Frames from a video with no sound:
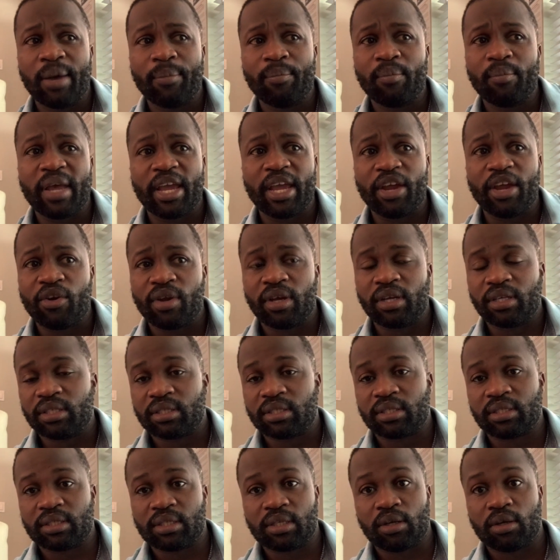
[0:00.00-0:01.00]

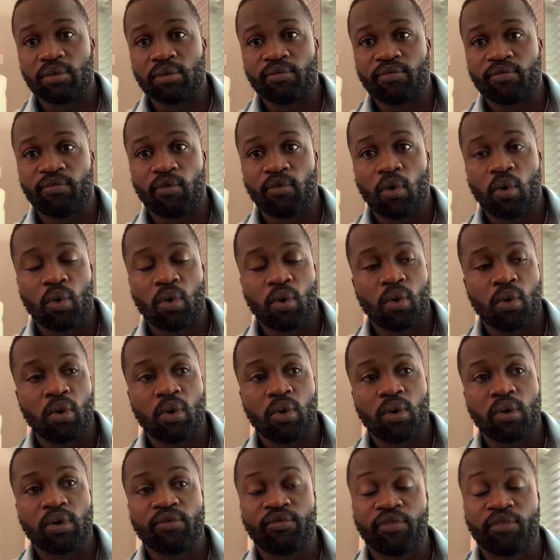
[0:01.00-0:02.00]
areas
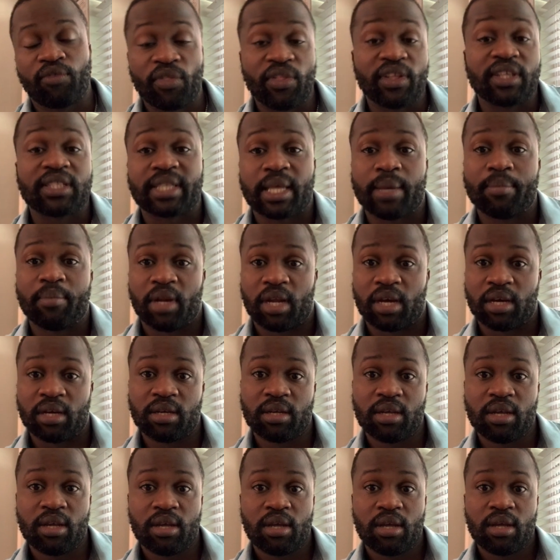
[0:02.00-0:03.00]
for the seminar,
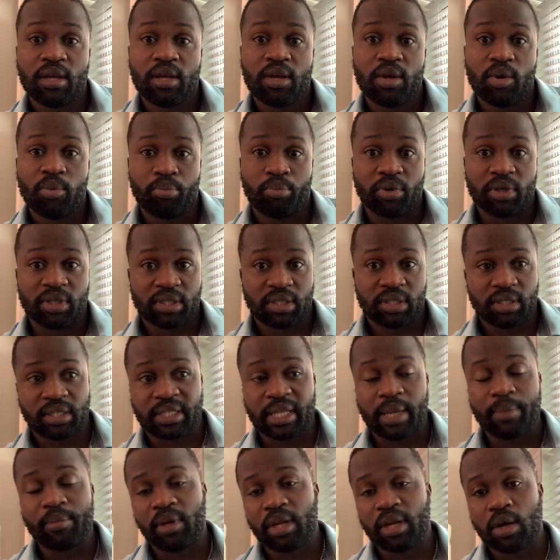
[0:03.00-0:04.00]
because the
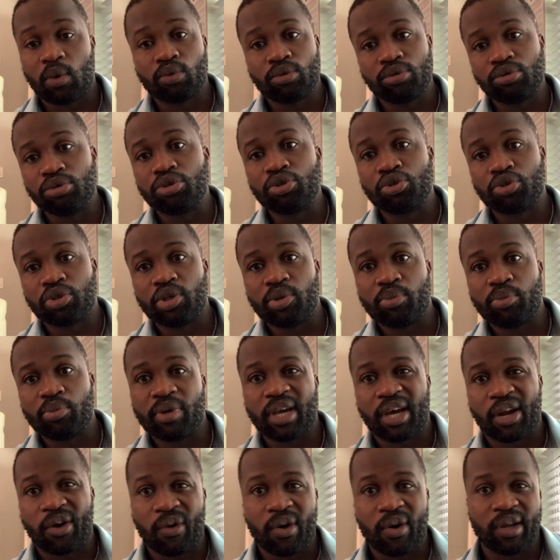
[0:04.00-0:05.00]
seminar would usually be
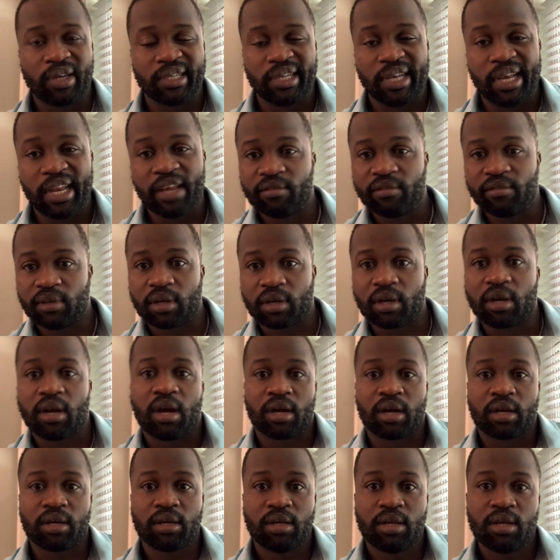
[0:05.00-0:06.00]
around 11
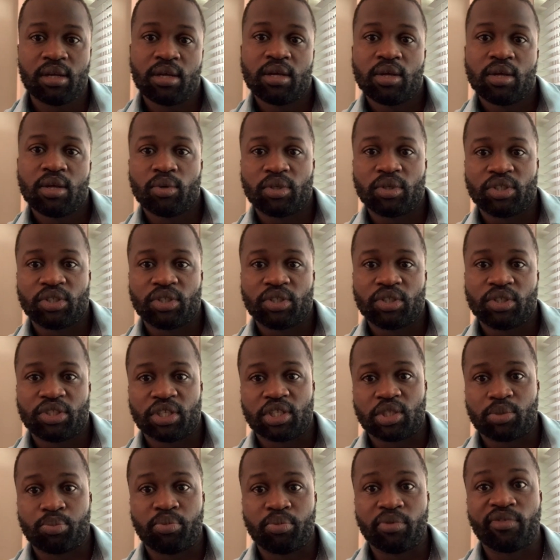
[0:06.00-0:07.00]
o'clock,
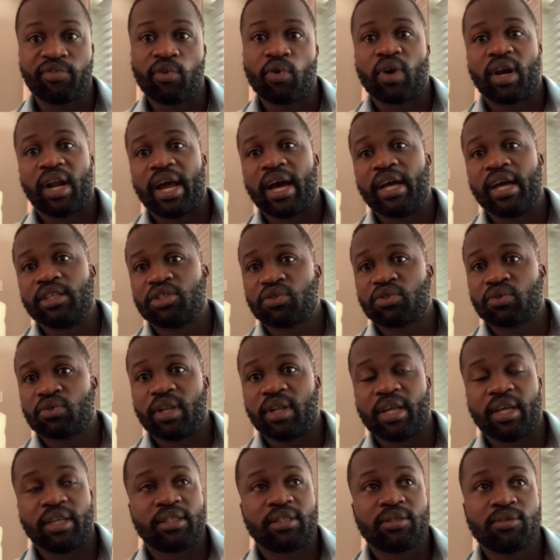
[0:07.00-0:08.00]
just before lunch, so
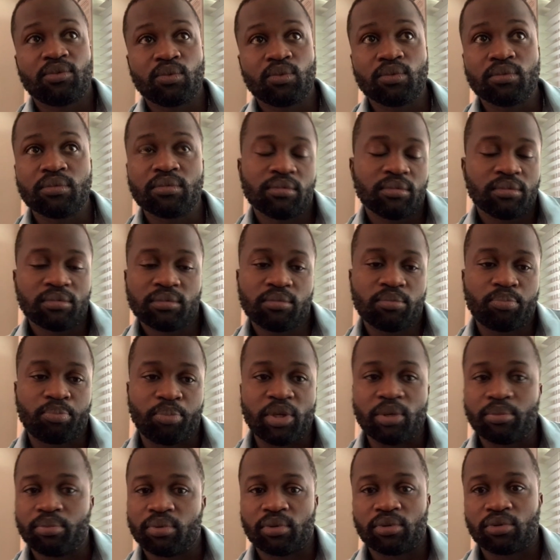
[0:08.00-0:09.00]
that
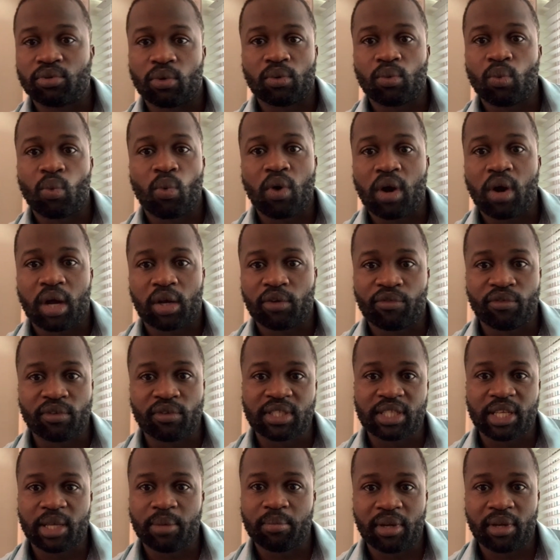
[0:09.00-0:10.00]
people don't walk out of your
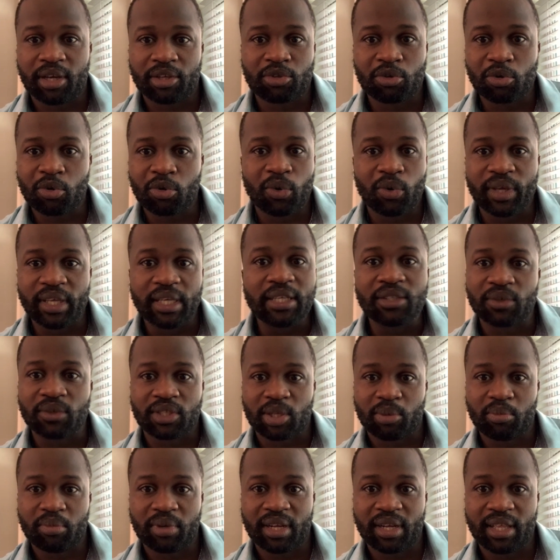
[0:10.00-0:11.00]
seminar to go eat or
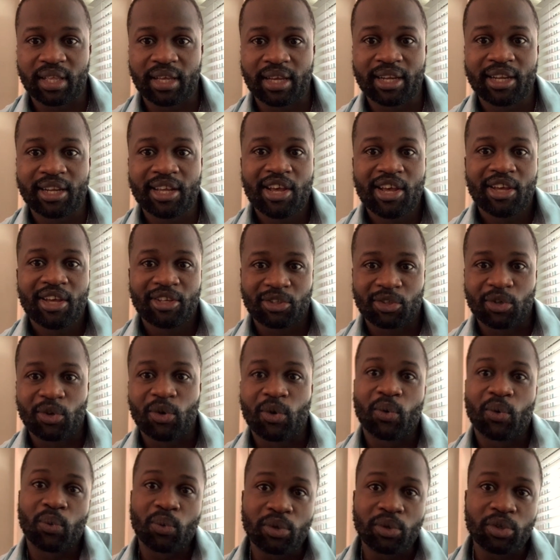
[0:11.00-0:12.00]
something like that.
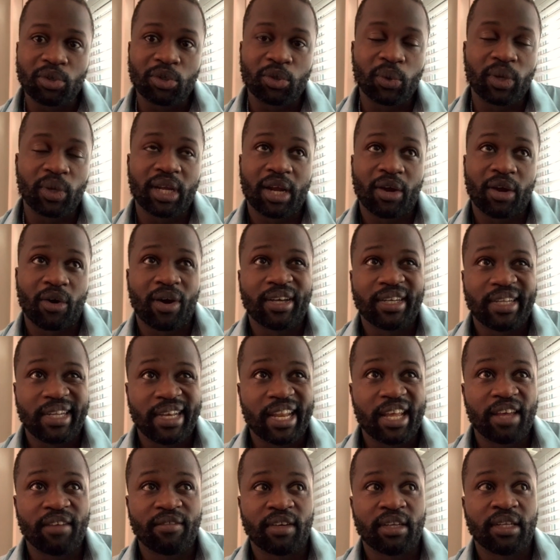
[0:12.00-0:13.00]
So we'd do it around
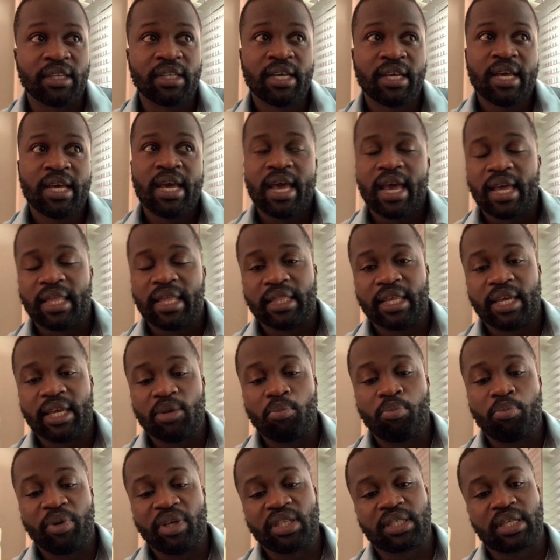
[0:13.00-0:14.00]
11, and then
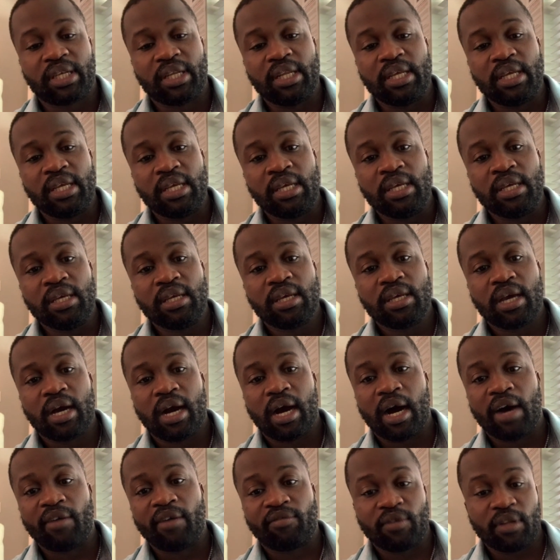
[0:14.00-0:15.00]
basically
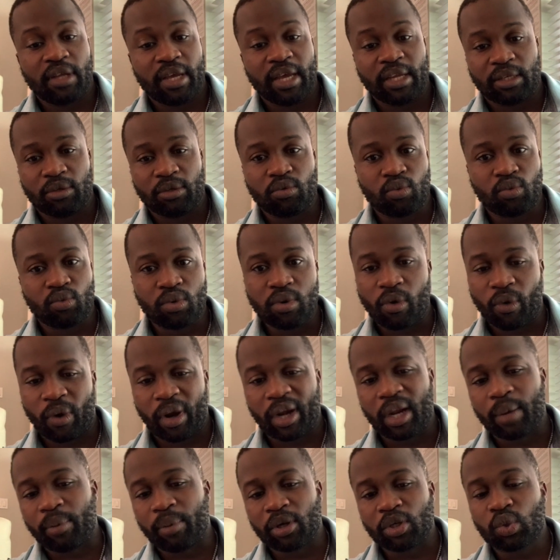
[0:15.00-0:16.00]
after
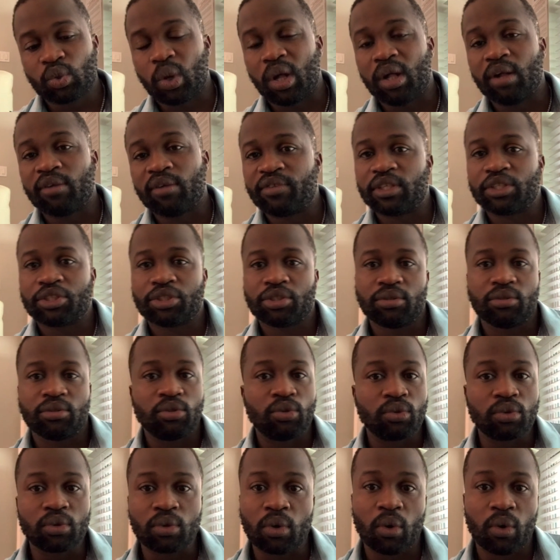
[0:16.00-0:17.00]
around about 12ish, you
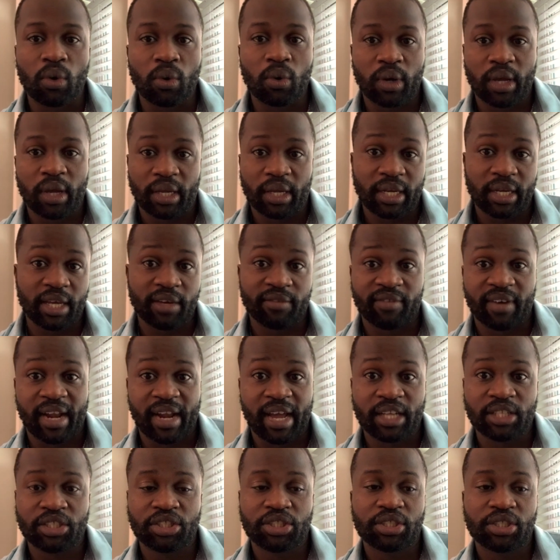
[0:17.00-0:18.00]
would go and have
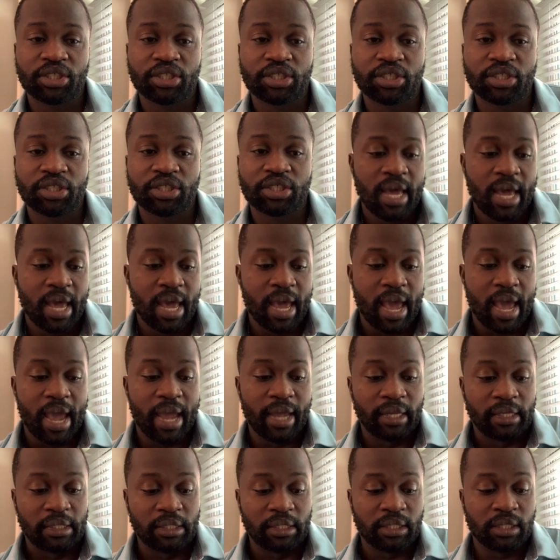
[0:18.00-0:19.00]
lunch,
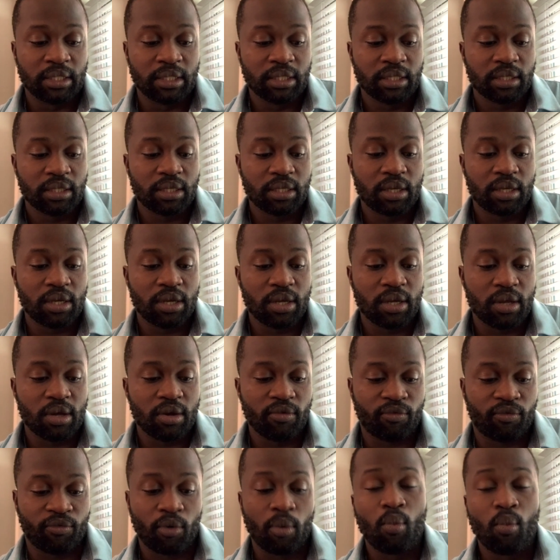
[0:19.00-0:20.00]
and
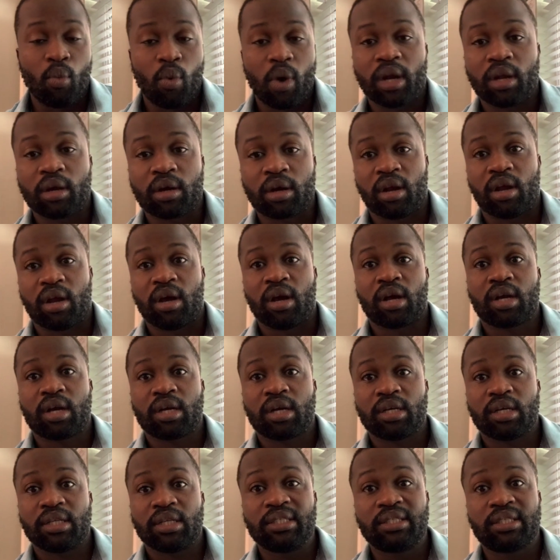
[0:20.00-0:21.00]
from 1 o'clock
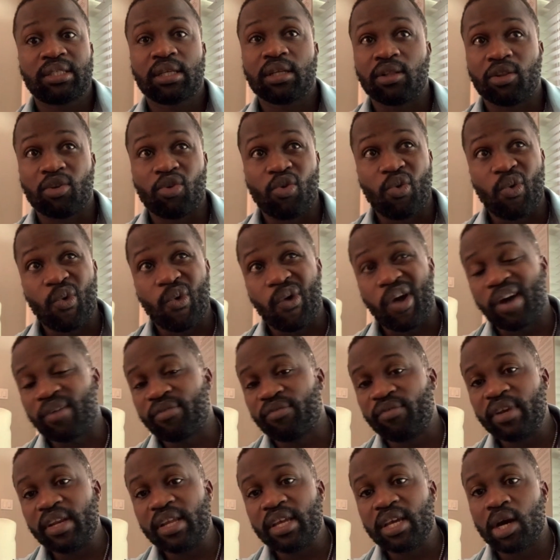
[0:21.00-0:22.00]
till
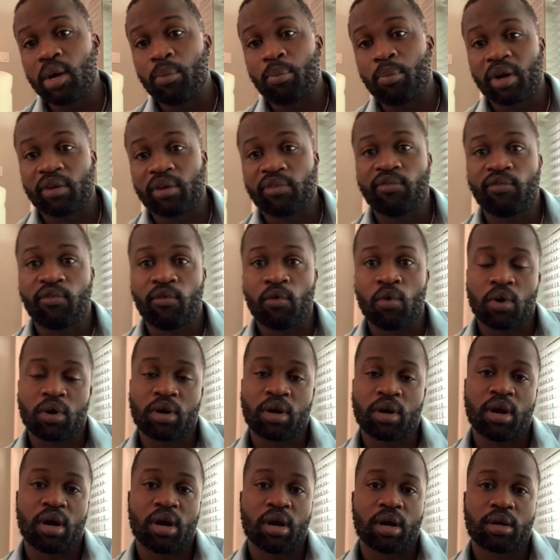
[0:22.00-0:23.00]
roughly about 4
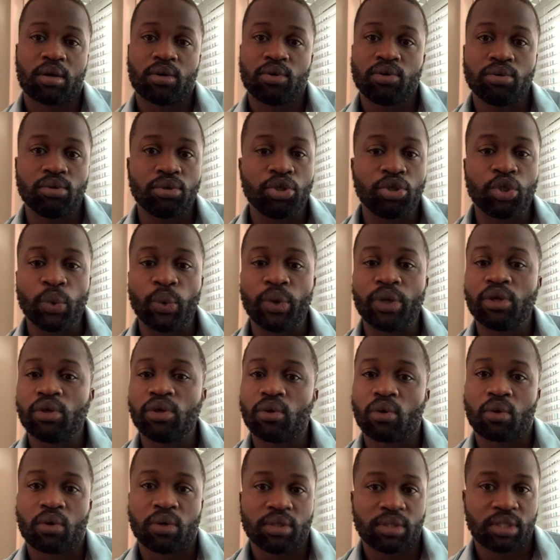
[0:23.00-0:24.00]
o'clock, you're doing your
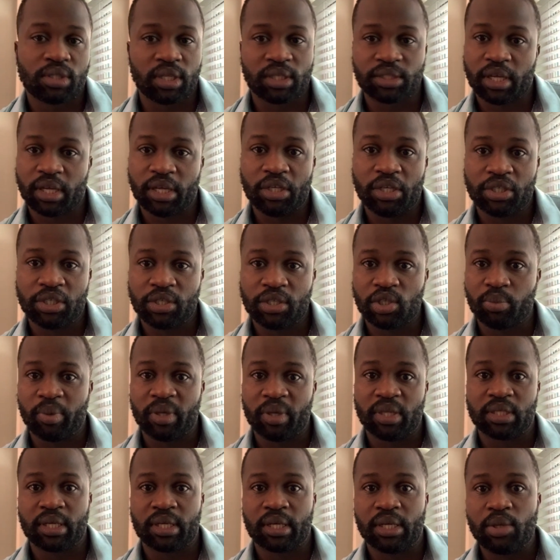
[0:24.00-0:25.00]
consultations,
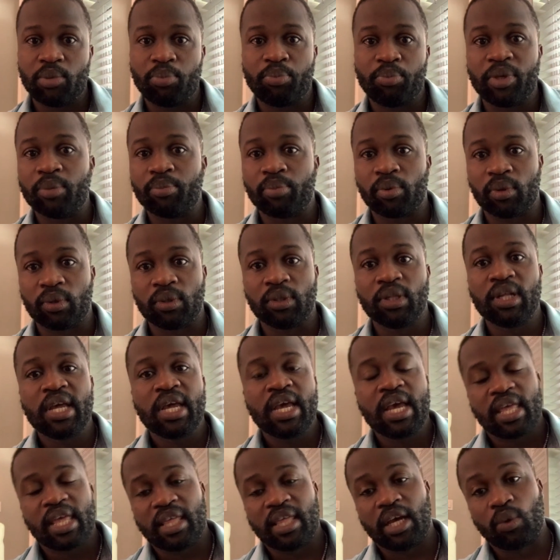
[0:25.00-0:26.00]
basically people
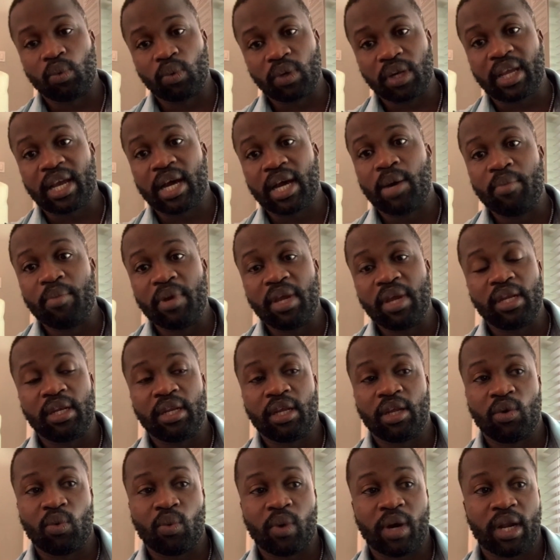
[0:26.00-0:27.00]
that would come in
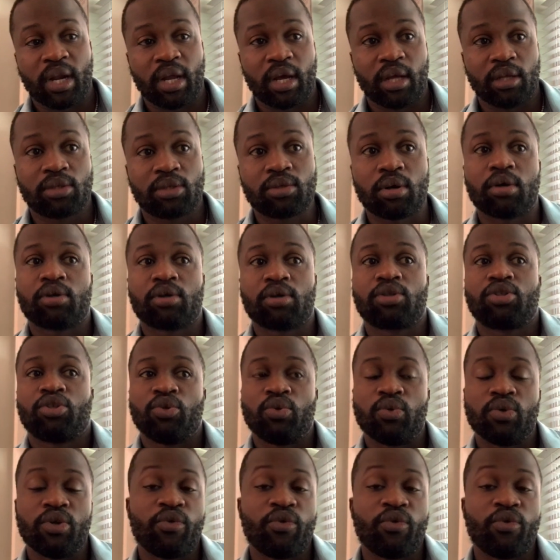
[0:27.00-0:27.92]
and want to talk to you in